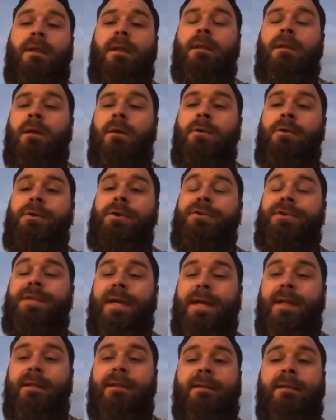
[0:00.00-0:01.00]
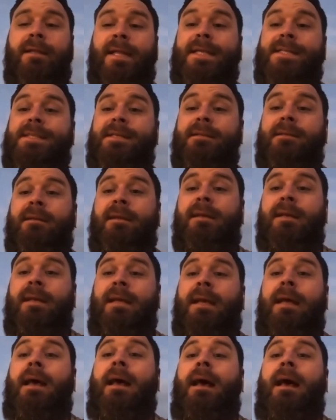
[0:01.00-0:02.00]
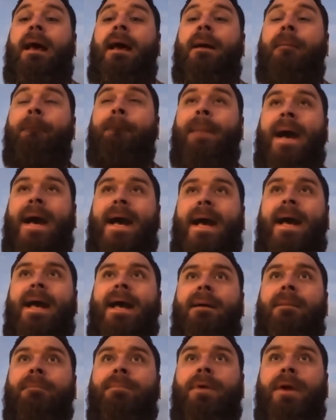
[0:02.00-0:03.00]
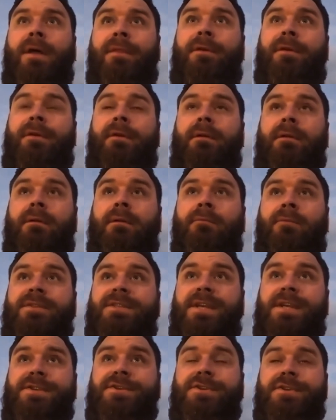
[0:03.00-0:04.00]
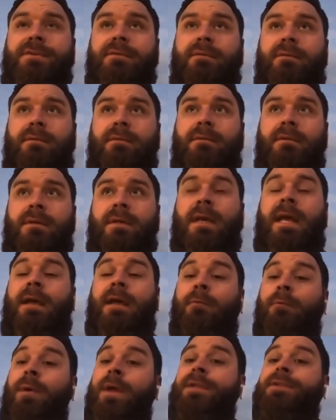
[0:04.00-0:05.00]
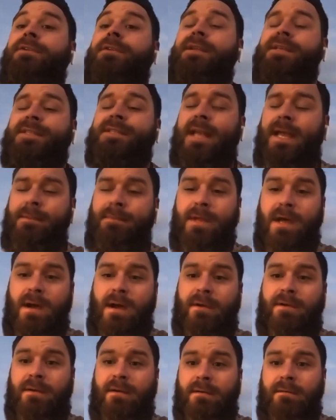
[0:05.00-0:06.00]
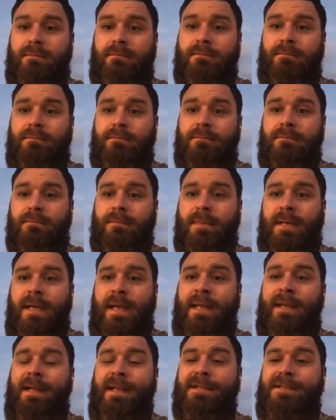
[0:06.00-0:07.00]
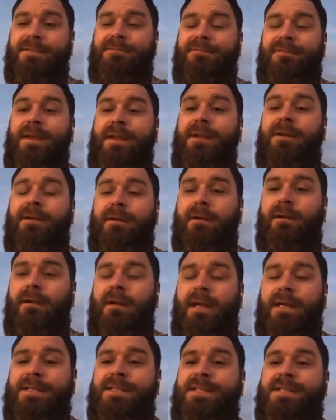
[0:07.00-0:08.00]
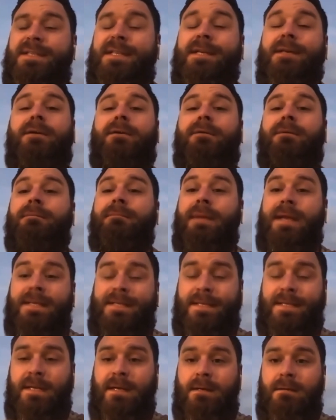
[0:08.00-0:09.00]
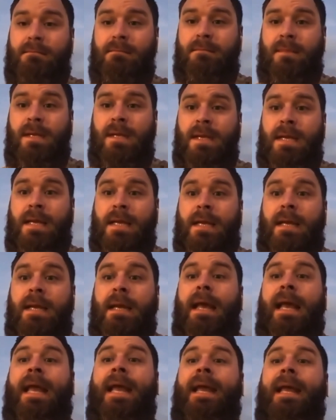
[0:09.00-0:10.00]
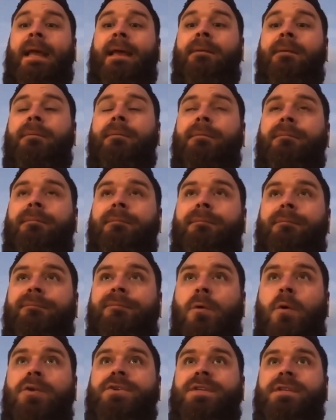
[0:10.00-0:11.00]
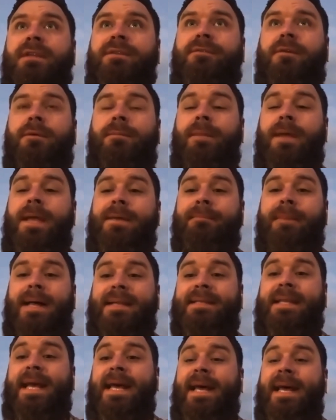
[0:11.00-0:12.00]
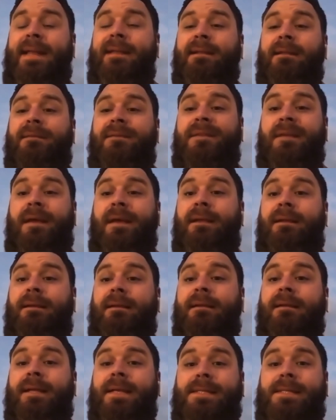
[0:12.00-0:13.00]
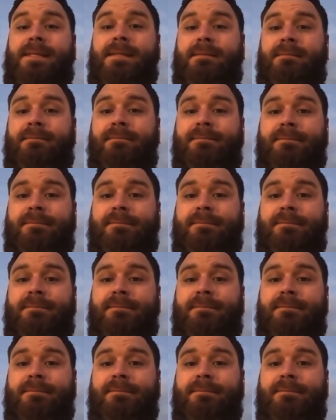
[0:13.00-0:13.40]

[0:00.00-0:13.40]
who you telling? Listen, my brother was injured and went to the same doctor, and his finger is still messed up. And fortunately for me, my dad said, listen,